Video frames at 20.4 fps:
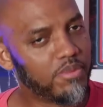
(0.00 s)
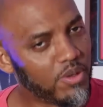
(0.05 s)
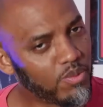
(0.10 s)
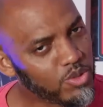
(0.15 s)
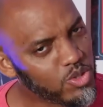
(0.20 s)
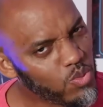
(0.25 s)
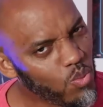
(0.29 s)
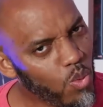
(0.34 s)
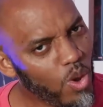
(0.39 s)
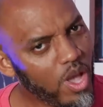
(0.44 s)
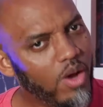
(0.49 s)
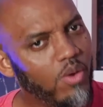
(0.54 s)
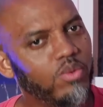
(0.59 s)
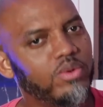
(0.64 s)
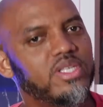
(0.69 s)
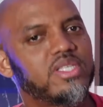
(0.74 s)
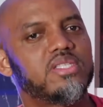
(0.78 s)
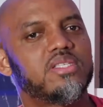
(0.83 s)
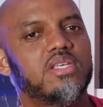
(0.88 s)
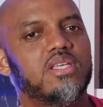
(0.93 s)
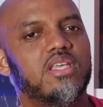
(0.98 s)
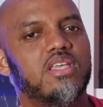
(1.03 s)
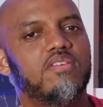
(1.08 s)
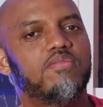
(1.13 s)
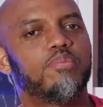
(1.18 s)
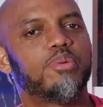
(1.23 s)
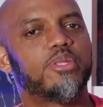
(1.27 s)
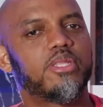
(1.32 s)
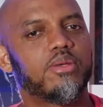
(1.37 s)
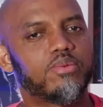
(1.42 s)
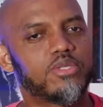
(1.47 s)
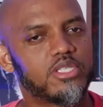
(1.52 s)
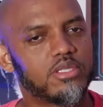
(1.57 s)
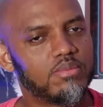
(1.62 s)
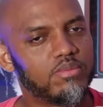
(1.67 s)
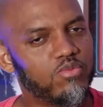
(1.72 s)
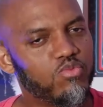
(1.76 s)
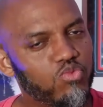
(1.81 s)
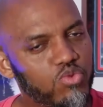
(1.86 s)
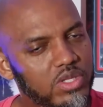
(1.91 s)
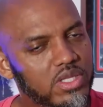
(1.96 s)
It was well received, but there was
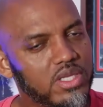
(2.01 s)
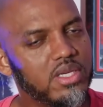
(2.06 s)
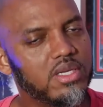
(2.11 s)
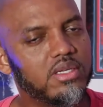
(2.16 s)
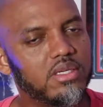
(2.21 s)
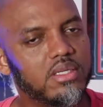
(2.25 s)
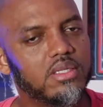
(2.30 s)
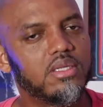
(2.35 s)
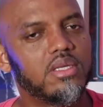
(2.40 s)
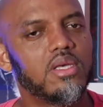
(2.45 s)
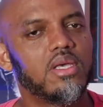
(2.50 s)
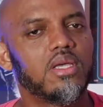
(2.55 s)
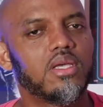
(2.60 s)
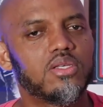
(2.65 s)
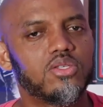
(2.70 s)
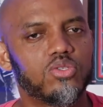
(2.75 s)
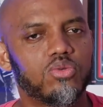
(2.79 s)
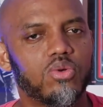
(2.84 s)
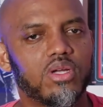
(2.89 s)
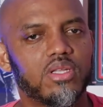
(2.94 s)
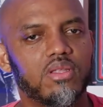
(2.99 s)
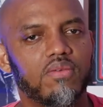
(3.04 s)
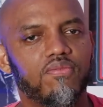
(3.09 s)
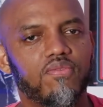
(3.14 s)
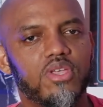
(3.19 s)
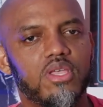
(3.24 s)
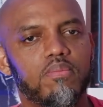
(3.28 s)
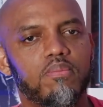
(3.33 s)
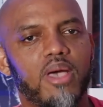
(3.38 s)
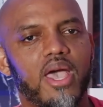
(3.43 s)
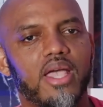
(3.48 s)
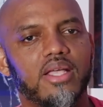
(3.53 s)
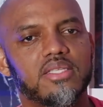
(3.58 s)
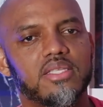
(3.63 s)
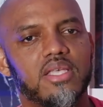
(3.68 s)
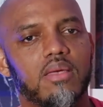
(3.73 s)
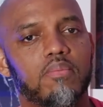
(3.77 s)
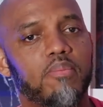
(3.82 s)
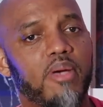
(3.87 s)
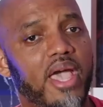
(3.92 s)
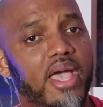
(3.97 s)
some really good constructive feedback
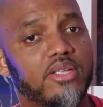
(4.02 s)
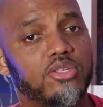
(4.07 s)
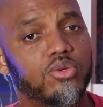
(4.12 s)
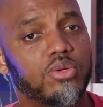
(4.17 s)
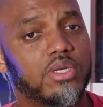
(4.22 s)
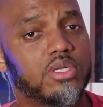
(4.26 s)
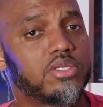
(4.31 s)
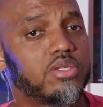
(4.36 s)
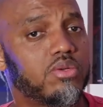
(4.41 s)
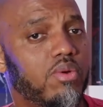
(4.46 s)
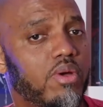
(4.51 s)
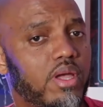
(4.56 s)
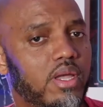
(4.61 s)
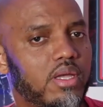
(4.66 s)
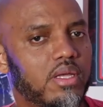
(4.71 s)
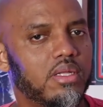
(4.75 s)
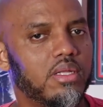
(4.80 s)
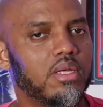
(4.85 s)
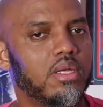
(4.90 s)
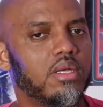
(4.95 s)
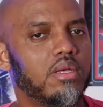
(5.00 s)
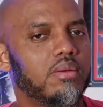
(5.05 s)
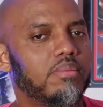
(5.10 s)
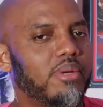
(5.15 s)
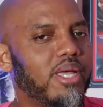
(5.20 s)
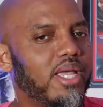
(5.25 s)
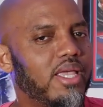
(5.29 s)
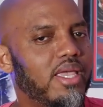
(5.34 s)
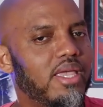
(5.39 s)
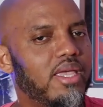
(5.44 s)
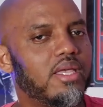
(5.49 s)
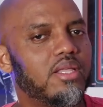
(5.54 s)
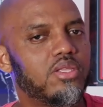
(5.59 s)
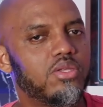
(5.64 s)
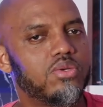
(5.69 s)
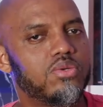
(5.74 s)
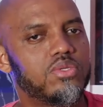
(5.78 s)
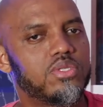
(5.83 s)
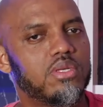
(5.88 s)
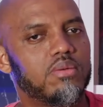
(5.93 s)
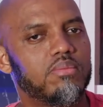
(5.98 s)
saying, Patrick, it's great, but I can't
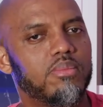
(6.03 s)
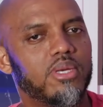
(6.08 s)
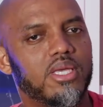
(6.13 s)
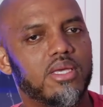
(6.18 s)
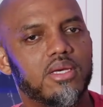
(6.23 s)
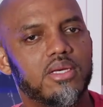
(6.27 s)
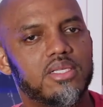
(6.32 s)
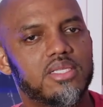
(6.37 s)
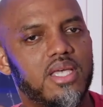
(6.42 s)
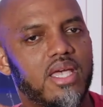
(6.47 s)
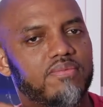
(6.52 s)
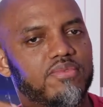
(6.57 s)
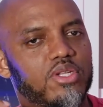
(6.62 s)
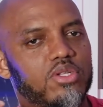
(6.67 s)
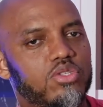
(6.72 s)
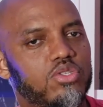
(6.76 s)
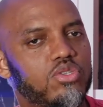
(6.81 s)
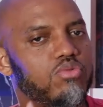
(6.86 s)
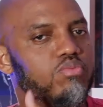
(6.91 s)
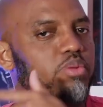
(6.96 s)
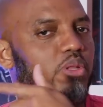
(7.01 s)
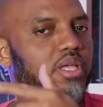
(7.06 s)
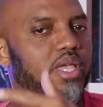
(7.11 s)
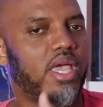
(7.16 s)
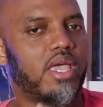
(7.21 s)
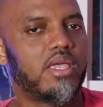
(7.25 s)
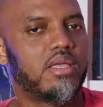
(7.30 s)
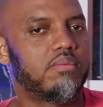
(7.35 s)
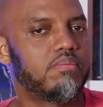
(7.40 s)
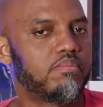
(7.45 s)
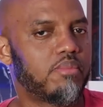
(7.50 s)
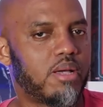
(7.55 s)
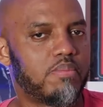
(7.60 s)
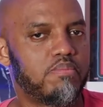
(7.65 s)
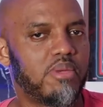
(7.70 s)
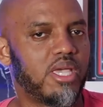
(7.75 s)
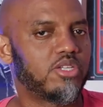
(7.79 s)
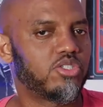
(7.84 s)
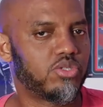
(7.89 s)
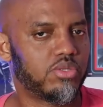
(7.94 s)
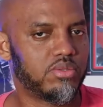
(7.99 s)
use it because I have to duplicate my
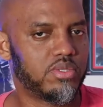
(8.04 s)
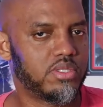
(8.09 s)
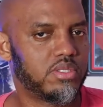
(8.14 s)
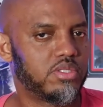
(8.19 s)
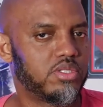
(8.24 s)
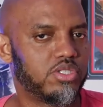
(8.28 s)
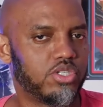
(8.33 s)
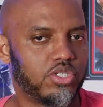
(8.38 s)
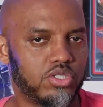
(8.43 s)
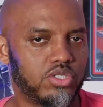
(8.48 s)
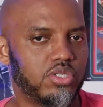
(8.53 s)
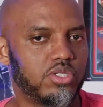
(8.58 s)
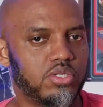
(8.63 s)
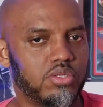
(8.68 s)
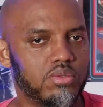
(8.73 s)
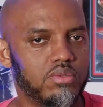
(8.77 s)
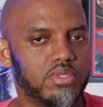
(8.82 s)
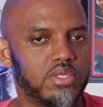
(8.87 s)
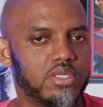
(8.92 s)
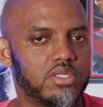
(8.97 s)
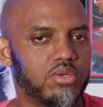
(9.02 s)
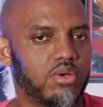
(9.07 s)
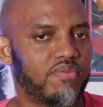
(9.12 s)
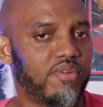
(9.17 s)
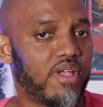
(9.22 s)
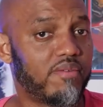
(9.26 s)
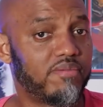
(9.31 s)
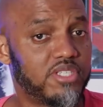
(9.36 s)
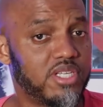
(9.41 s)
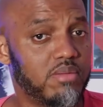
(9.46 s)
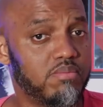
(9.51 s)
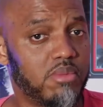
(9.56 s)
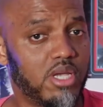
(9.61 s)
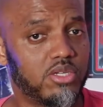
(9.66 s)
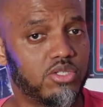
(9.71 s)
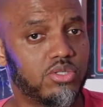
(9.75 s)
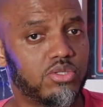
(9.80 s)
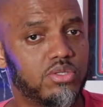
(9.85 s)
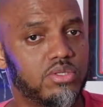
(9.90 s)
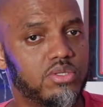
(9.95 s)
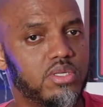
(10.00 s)
measures just to use it. So if I have 10
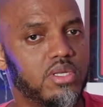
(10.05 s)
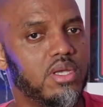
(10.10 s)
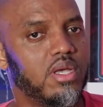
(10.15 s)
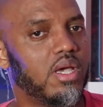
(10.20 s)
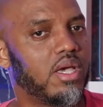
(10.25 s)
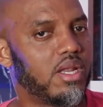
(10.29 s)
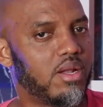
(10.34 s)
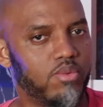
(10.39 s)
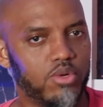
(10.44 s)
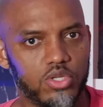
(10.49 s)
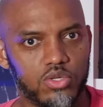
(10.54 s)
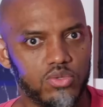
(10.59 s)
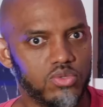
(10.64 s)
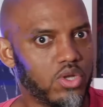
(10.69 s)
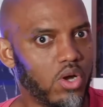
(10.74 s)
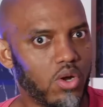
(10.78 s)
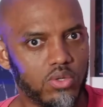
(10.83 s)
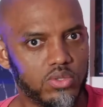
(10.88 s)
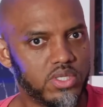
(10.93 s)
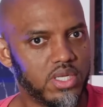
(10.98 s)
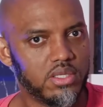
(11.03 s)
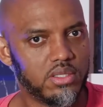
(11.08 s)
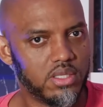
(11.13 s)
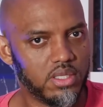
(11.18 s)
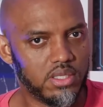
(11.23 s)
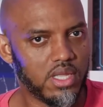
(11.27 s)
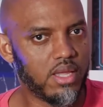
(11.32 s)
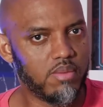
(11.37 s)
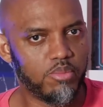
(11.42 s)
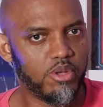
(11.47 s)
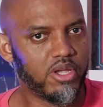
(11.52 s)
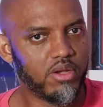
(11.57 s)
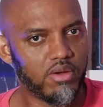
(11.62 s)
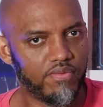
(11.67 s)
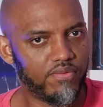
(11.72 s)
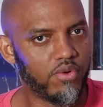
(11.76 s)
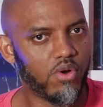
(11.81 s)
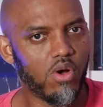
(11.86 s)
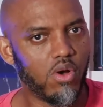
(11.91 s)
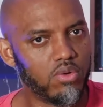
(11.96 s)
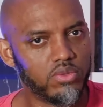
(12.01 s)
measures and I want to use all 10, the date picker
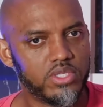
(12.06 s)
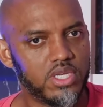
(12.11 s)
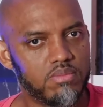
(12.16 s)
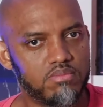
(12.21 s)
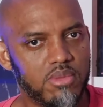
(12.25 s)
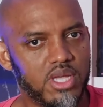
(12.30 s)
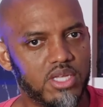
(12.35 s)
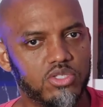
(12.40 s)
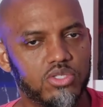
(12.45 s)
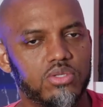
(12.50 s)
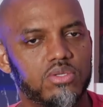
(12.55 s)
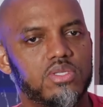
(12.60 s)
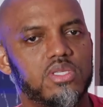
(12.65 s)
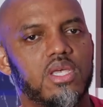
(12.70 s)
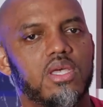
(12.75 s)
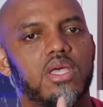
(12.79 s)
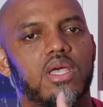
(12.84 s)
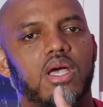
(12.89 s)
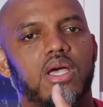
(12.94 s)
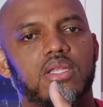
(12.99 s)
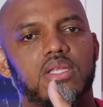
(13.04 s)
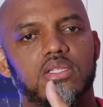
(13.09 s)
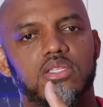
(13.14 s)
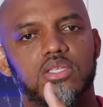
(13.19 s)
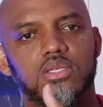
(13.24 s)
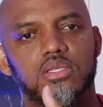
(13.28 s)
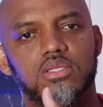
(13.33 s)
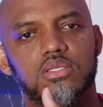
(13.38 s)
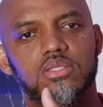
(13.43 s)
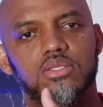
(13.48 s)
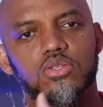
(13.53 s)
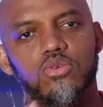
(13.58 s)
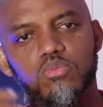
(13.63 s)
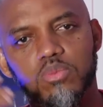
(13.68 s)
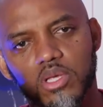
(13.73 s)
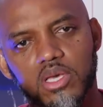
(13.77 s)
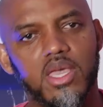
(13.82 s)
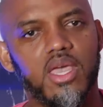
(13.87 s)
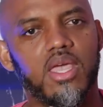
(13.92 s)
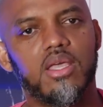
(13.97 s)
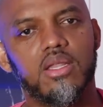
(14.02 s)
for all 10 measures, I need to
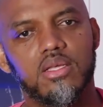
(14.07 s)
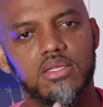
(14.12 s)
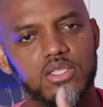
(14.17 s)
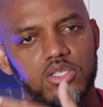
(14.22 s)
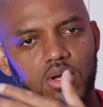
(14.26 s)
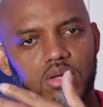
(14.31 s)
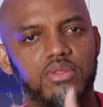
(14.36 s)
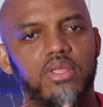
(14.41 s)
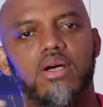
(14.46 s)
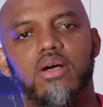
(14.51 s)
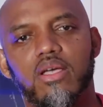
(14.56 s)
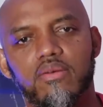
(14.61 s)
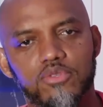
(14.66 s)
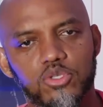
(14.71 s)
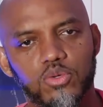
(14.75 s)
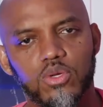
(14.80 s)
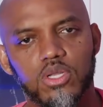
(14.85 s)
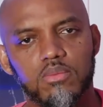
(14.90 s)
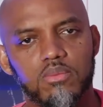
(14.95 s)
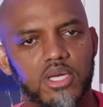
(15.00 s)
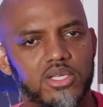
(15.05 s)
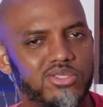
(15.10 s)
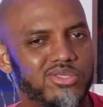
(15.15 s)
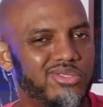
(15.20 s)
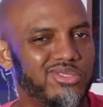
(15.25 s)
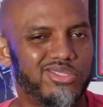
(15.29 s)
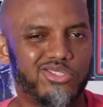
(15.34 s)
duplicate it. So now i have 20 measures.